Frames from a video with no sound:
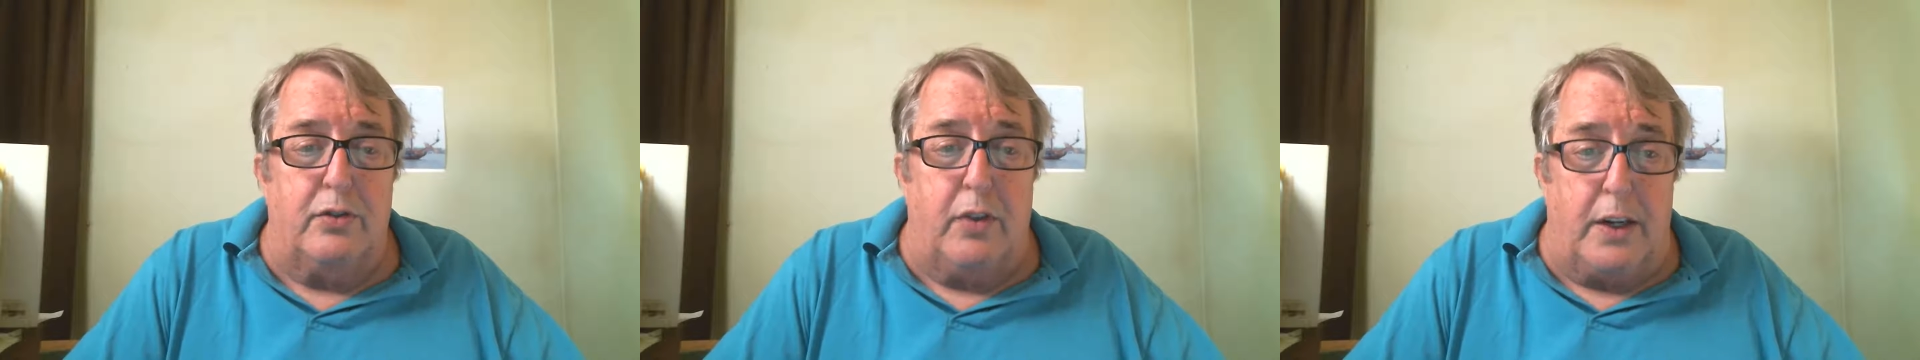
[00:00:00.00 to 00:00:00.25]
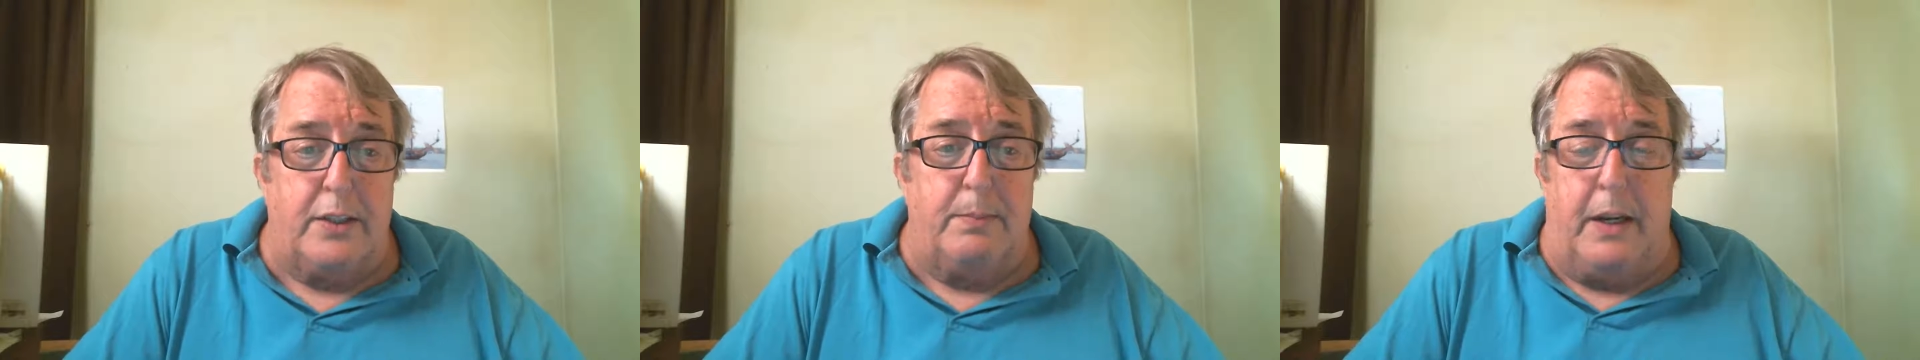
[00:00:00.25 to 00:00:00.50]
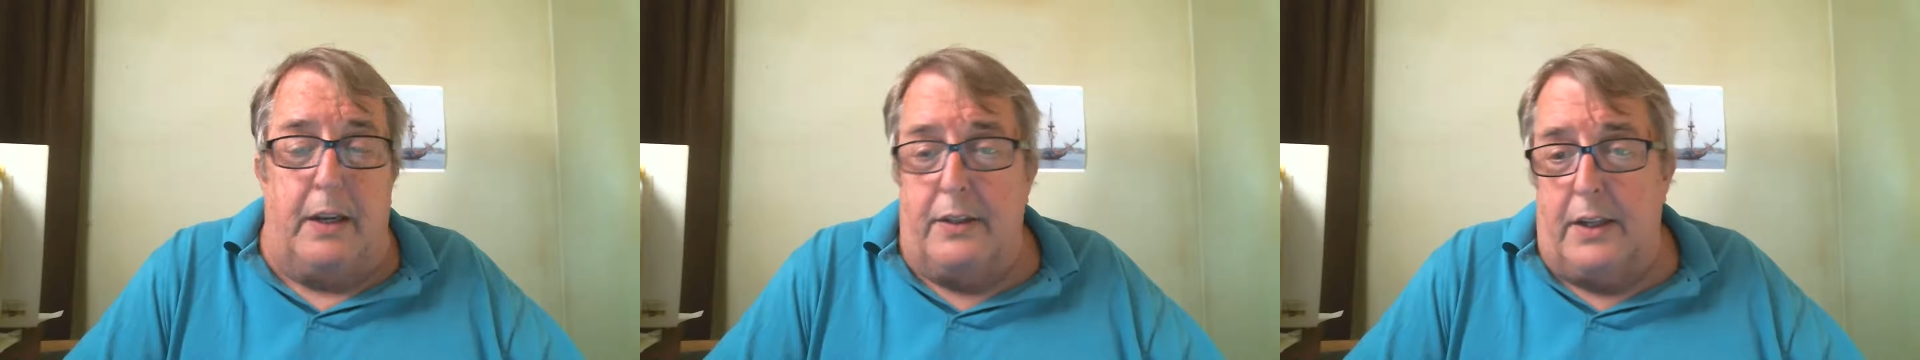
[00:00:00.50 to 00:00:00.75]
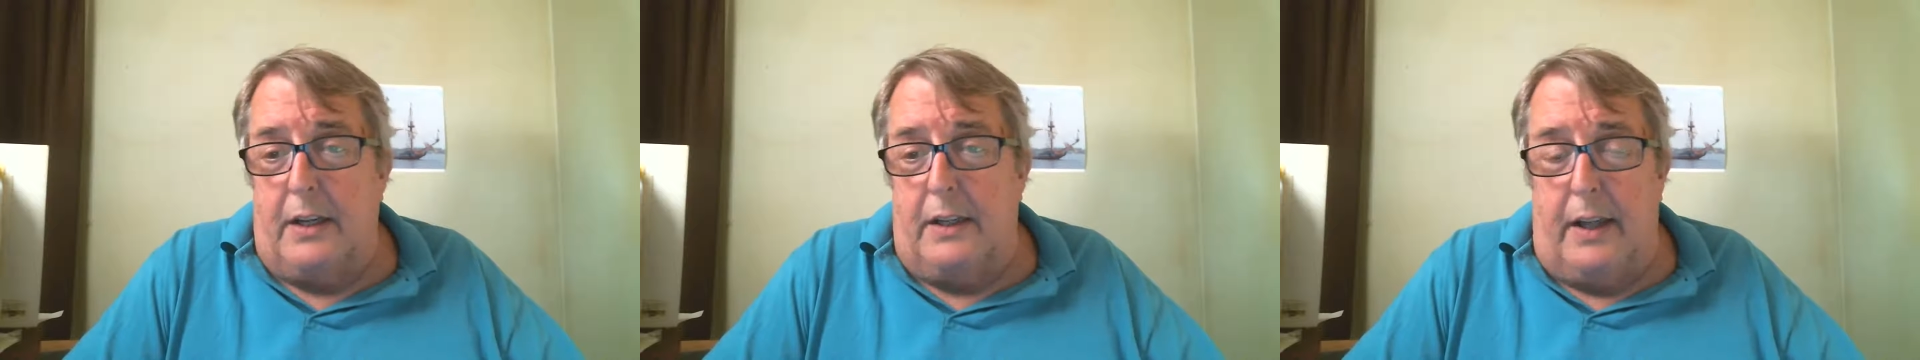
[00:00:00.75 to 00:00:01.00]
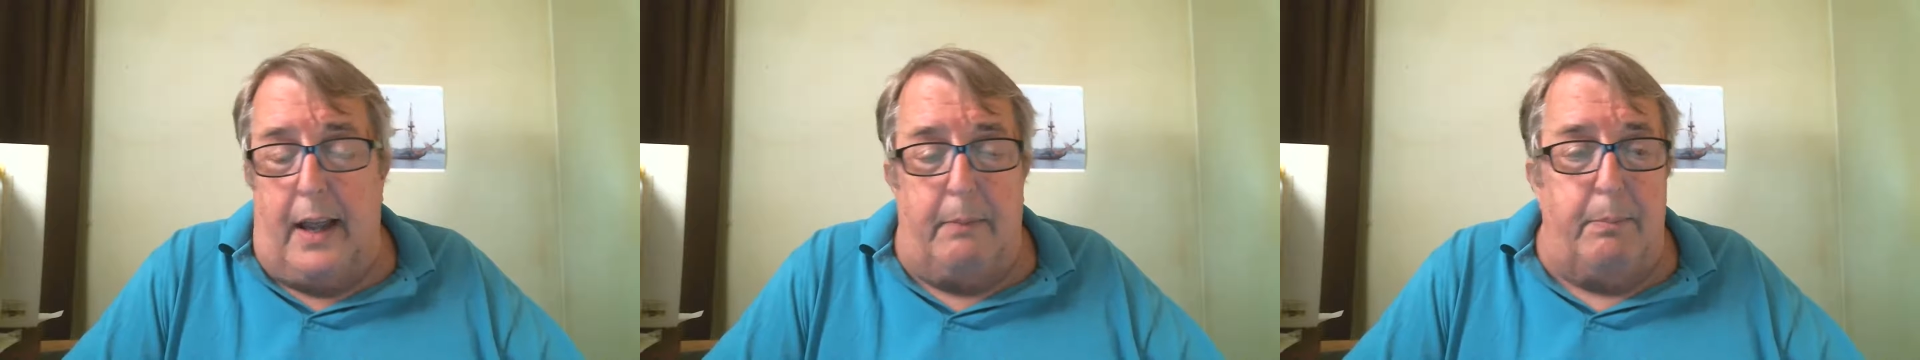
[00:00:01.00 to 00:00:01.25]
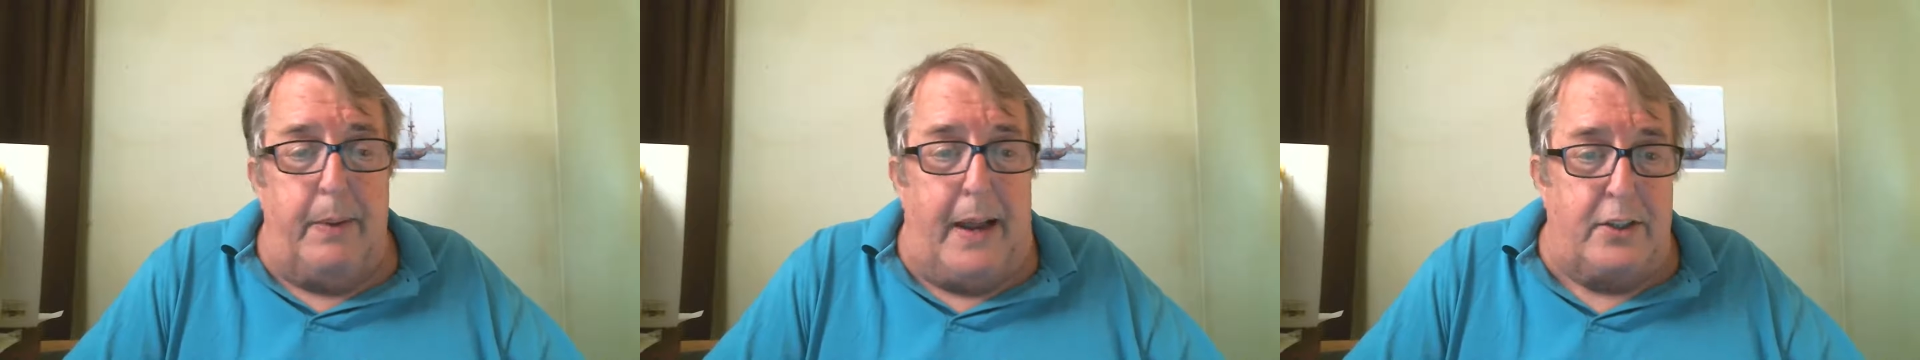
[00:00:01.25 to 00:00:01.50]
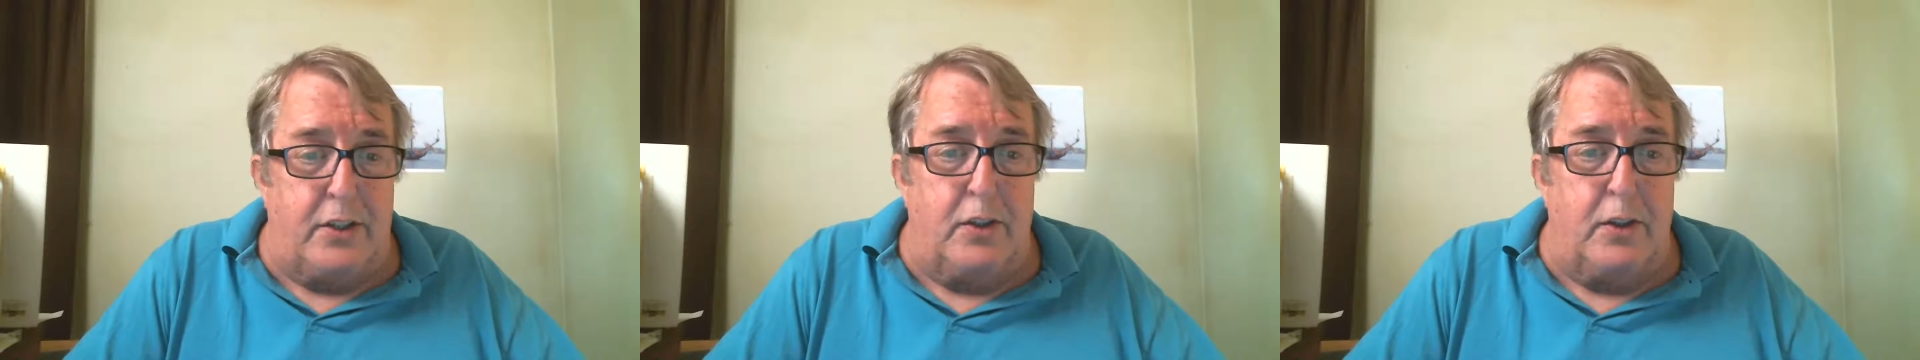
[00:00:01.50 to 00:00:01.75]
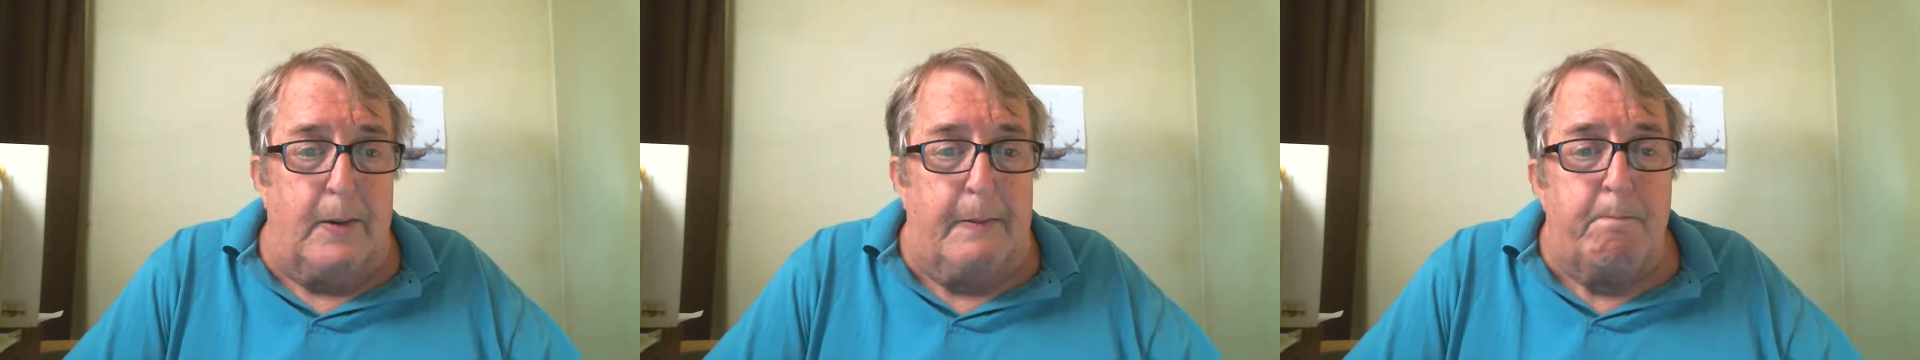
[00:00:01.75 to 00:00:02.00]
Trust me, said that
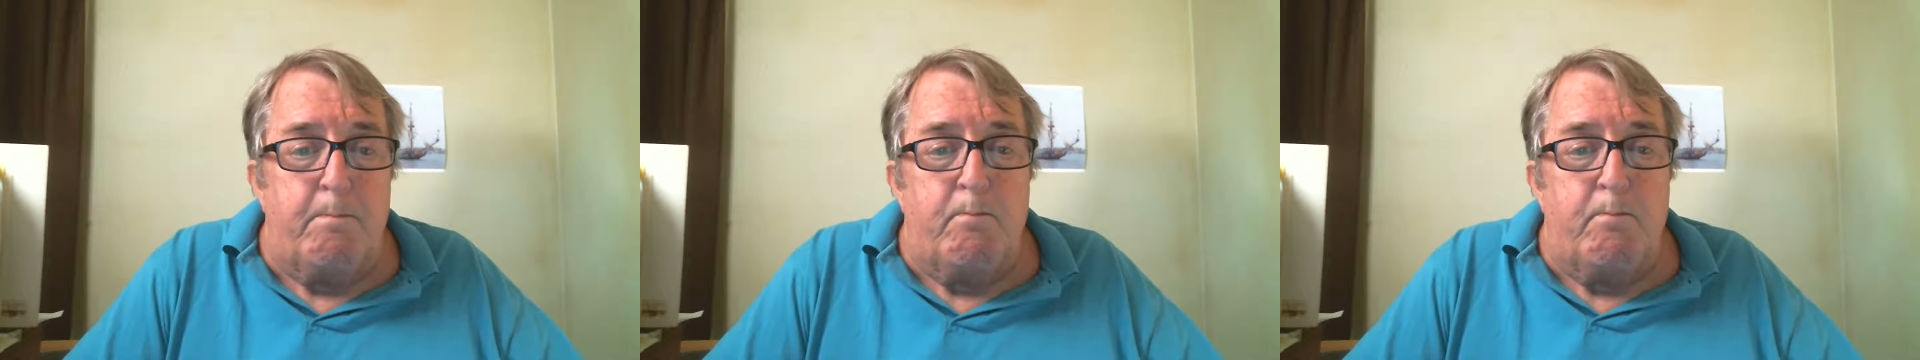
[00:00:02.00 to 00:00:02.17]
passenger.